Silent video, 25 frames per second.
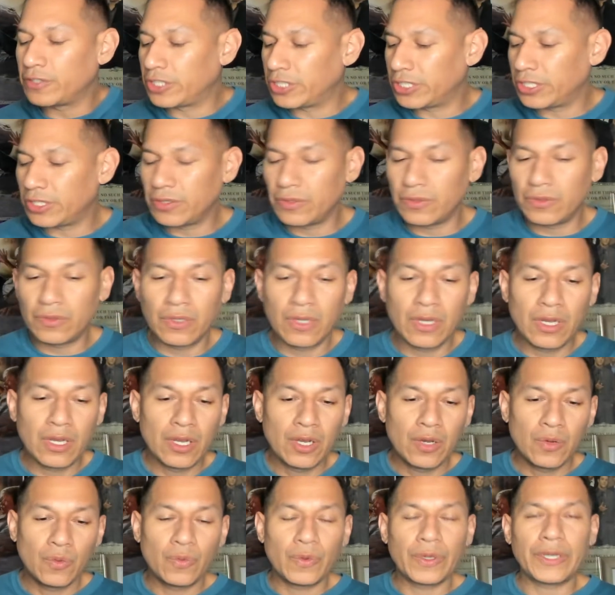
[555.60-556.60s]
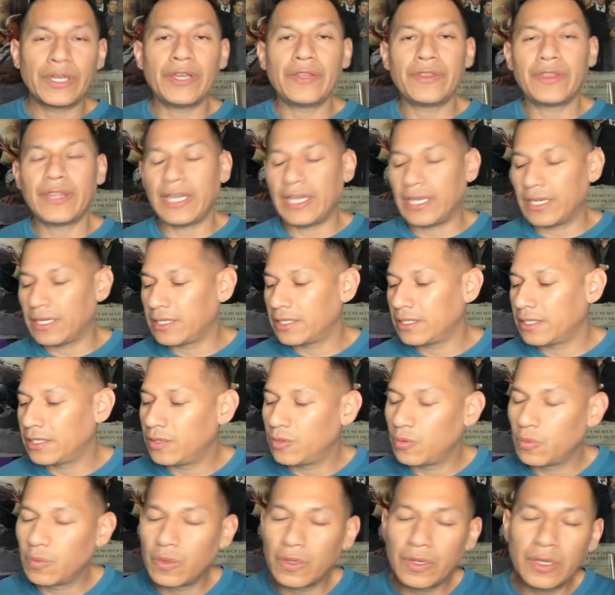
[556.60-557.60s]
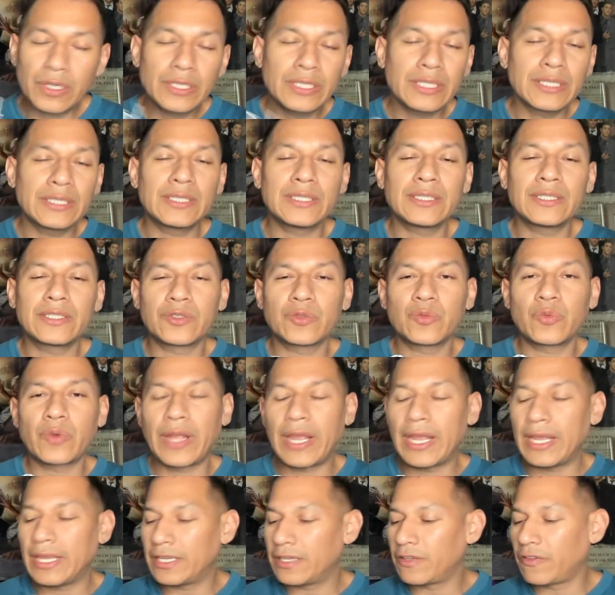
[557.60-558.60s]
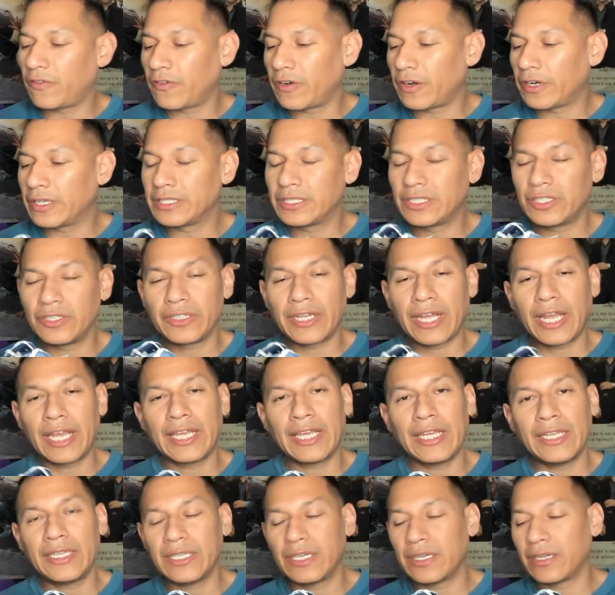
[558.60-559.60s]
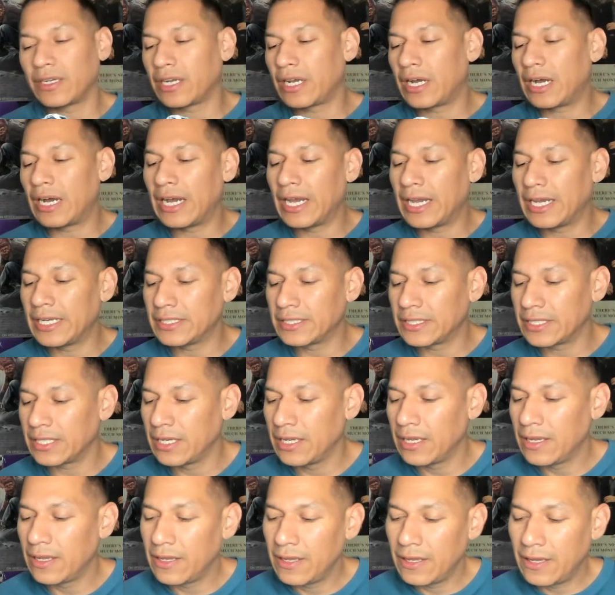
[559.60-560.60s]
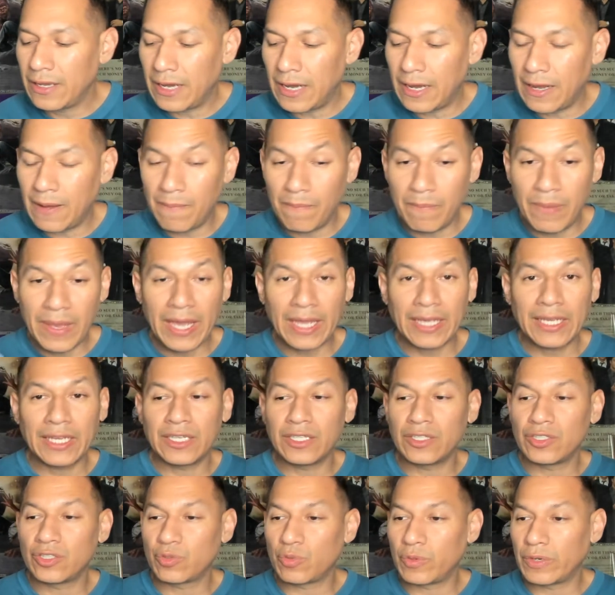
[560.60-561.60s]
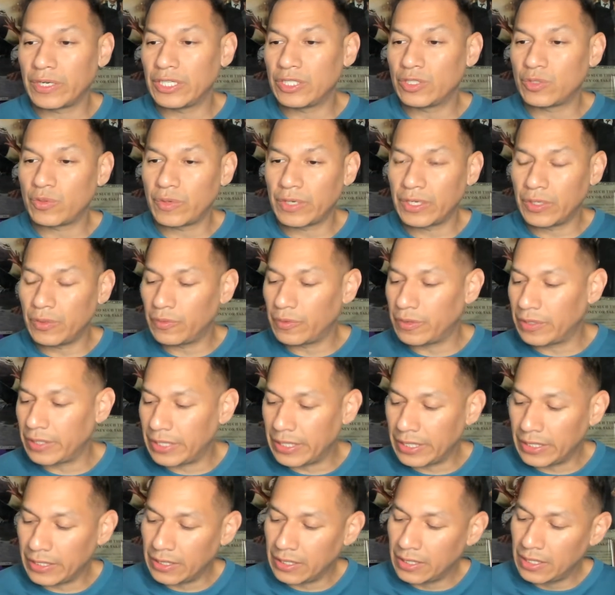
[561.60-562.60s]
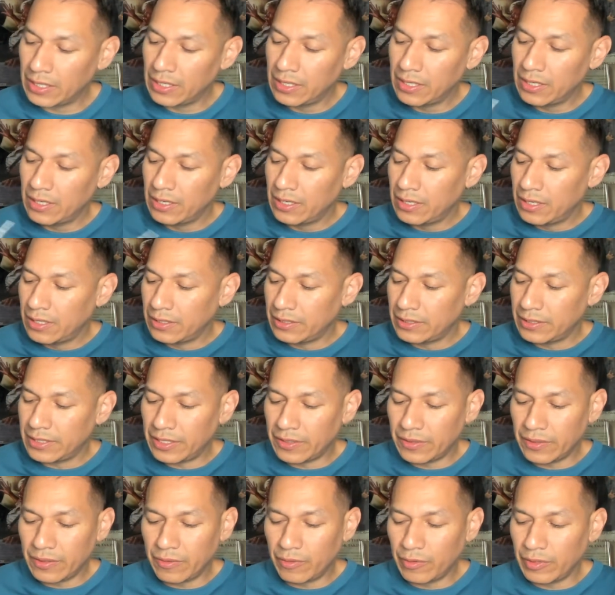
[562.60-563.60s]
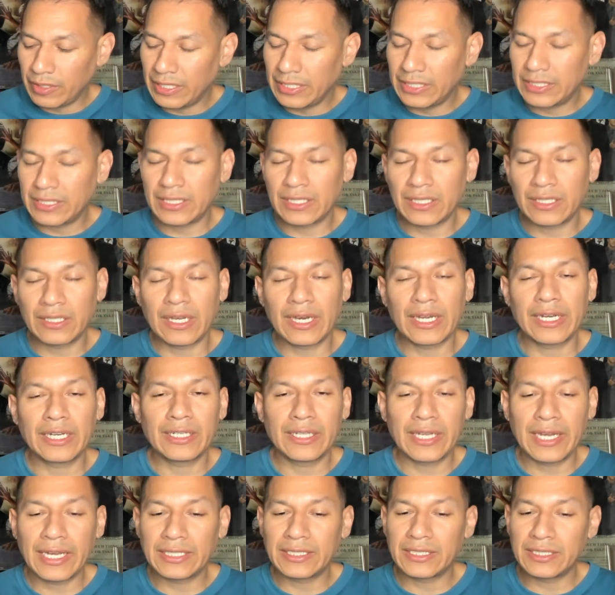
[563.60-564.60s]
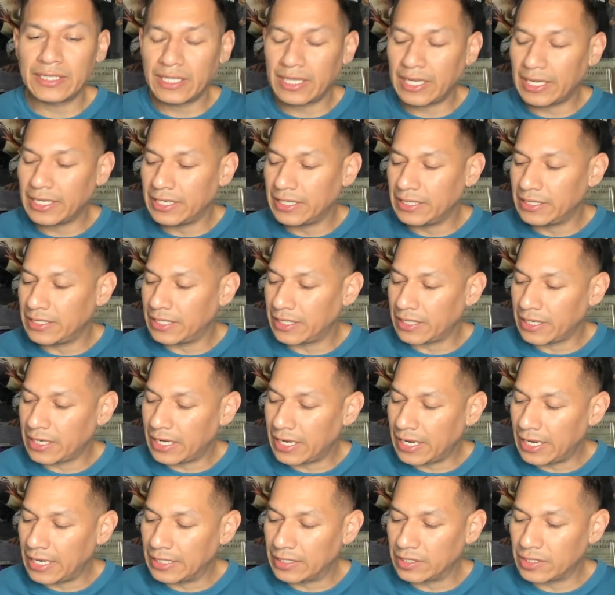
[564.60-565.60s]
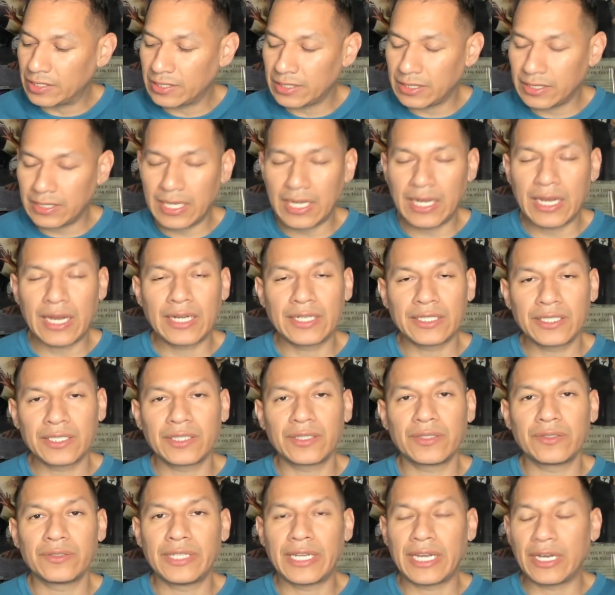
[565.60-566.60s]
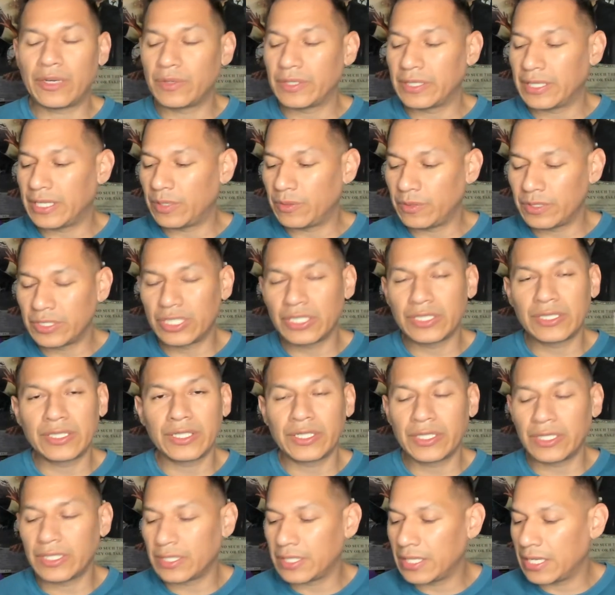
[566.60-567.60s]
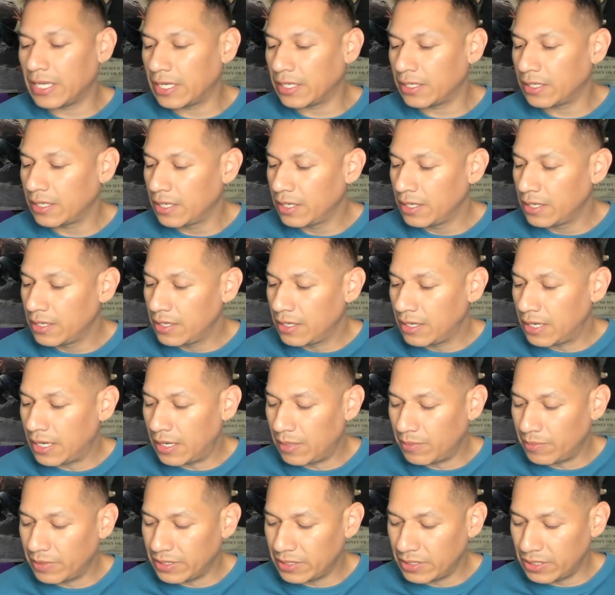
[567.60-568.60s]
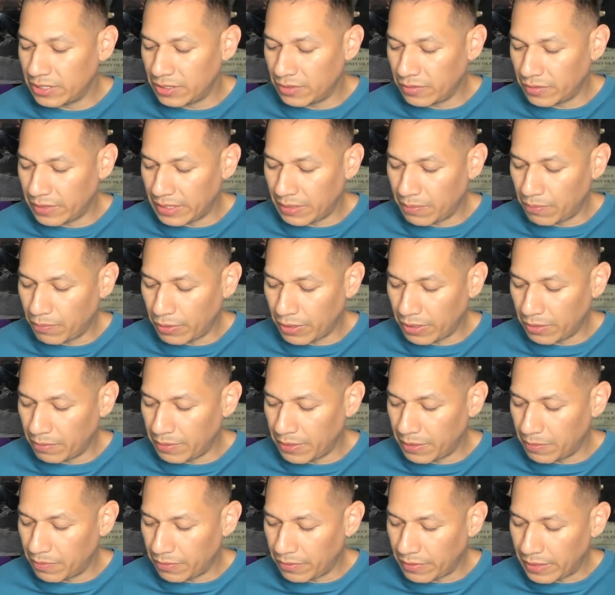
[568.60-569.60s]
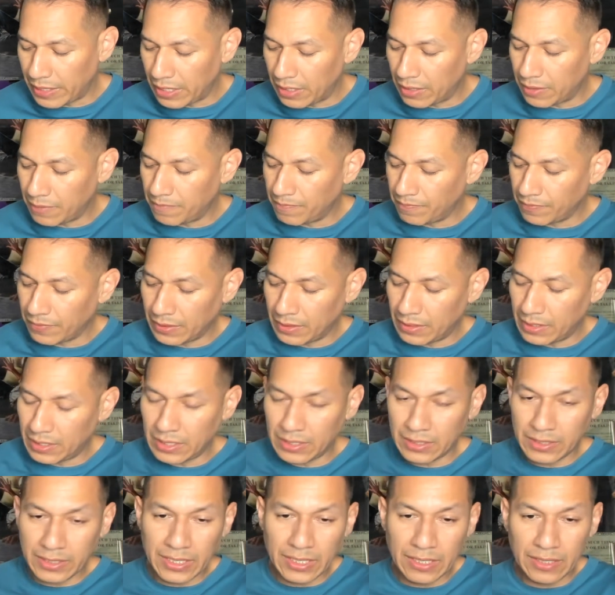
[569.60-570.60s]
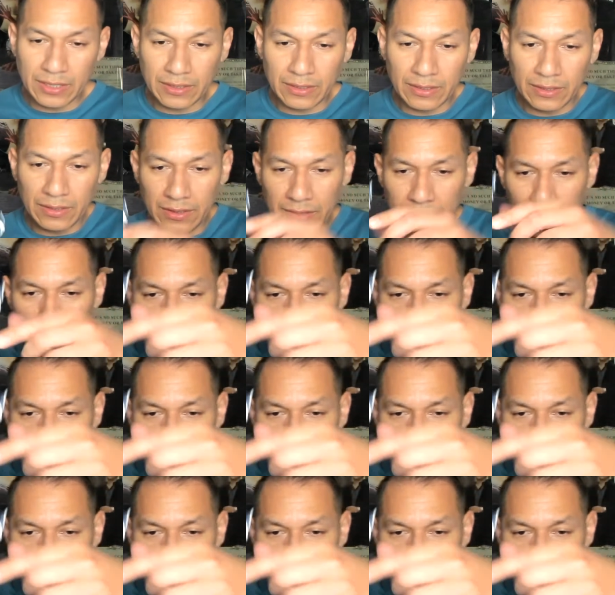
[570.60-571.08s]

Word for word: shoe. What do you think? Where does this rank as far as your Nike Dunk Highs um, back in 2021? They're releasing a lot of nice Nike Dunk Highs. They kind of slowed down with it, which is a good thing um, because you don't want to burn people out. The tongue,